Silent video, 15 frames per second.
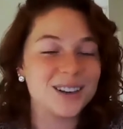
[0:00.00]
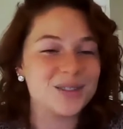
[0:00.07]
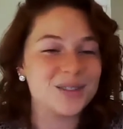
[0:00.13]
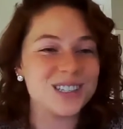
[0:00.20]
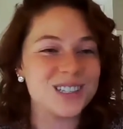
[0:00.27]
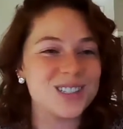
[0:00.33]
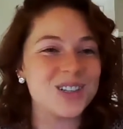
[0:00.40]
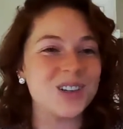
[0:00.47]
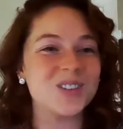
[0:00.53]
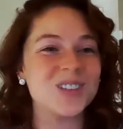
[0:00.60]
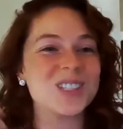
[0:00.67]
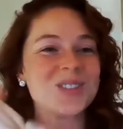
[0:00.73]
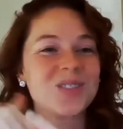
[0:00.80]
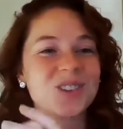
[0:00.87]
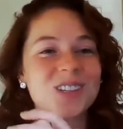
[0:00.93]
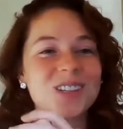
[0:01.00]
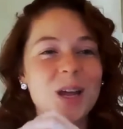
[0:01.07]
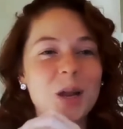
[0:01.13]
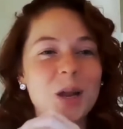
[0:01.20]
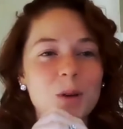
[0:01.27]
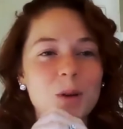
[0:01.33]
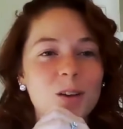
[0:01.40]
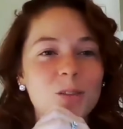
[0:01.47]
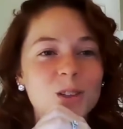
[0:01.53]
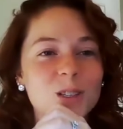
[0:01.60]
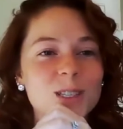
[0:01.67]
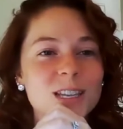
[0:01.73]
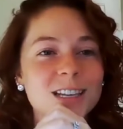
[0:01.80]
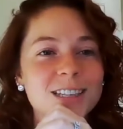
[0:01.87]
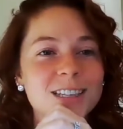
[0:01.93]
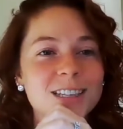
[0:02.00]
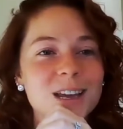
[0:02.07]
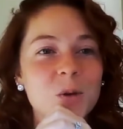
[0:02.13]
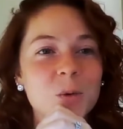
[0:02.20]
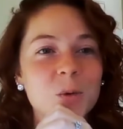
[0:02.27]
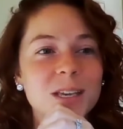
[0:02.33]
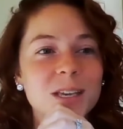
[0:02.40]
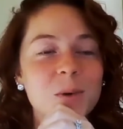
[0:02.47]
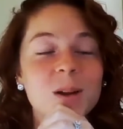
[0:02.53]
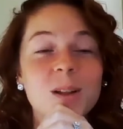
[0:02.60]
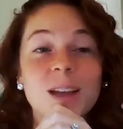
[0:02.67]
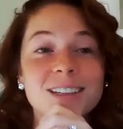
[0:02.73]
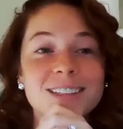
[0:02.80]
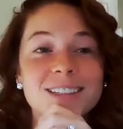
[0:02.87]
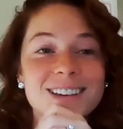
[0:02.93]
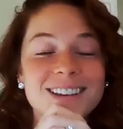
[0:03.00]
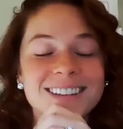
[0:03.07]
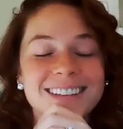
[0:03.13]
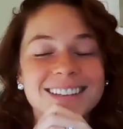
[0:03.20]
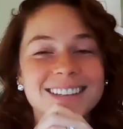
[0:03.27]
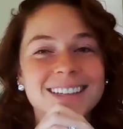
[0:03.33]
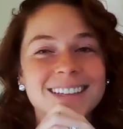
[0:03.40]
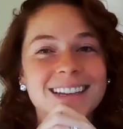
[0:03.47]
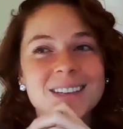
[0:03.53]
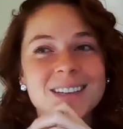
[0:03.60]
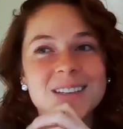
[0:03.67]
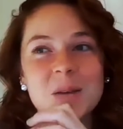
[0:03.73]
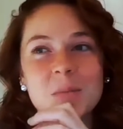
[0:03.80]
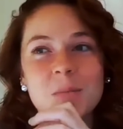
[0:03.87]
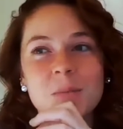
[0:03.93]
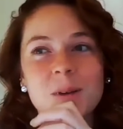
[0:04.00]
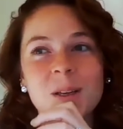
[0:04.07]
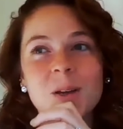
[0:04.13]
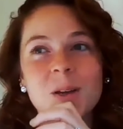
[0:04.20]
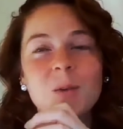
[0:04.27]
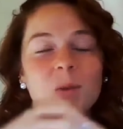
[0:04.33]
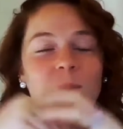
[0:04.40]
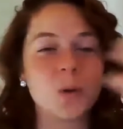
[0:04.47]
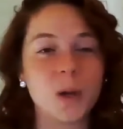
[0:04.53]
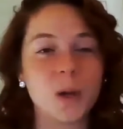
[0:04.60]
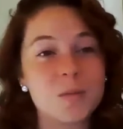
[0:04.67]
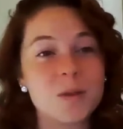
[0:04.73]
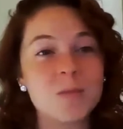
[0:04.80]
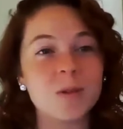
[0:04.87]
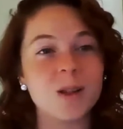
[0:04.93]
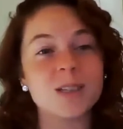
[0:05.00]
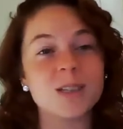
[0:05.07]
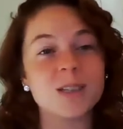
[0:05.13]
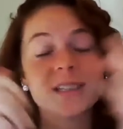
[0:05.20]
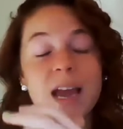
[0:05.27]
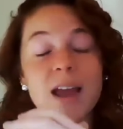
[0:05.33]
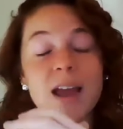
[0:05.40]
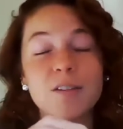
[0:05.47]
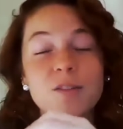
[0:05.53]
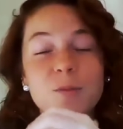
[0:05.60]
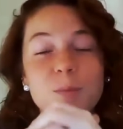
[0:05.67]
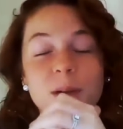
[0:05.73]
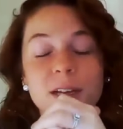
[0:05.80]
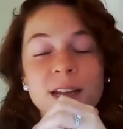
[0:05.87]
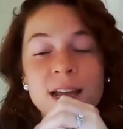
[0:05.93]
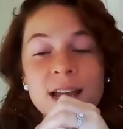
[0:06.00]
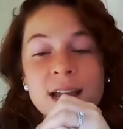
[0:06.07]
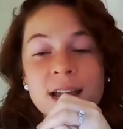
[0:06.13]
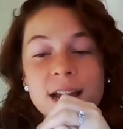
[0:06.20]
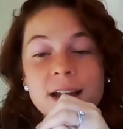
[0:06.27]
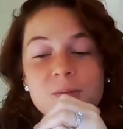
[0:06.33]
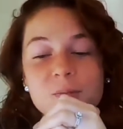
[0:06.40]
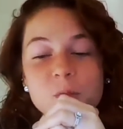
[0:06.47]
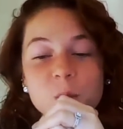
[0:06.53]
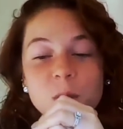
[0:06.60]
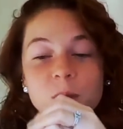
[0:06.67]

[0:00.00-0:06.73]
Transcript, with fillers: not a free service for the nonprofits. That is how we keep our lights on and you know, great people on staff, but we